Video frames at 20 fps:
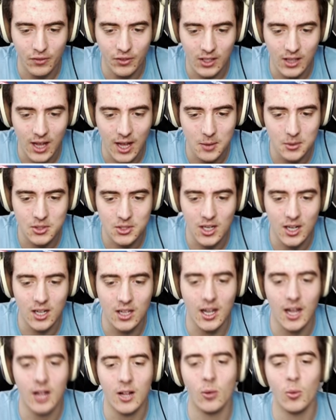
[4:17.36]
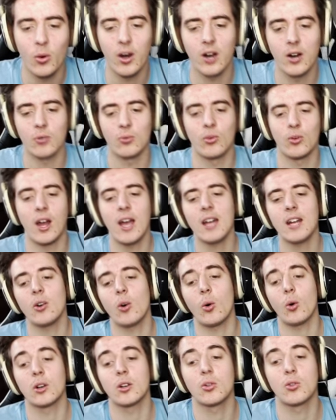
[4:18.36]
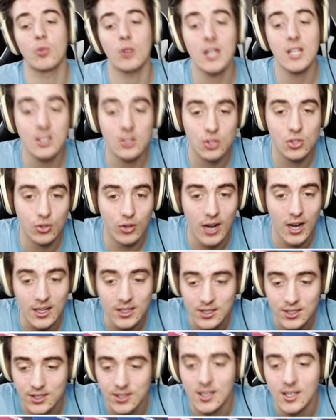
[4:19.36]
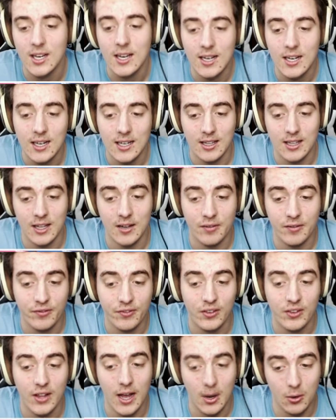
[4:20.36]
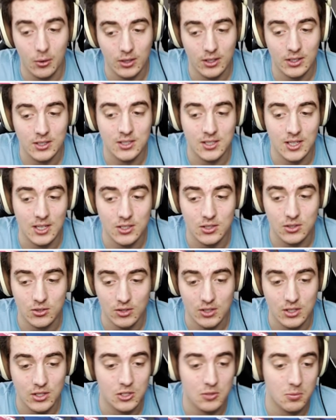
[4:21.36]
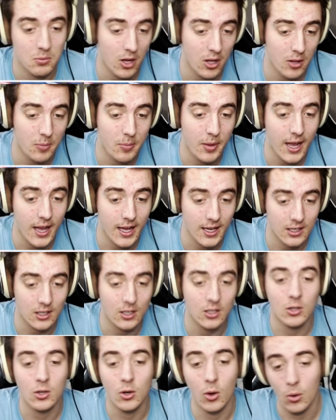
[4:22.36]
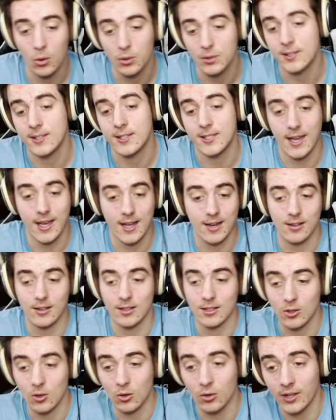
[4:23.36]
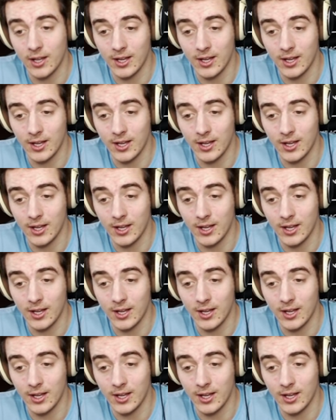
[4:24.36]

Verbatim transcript: For glamour style, I'll wear red or green dress and then flower accessory, small bag, gold sandal, and gold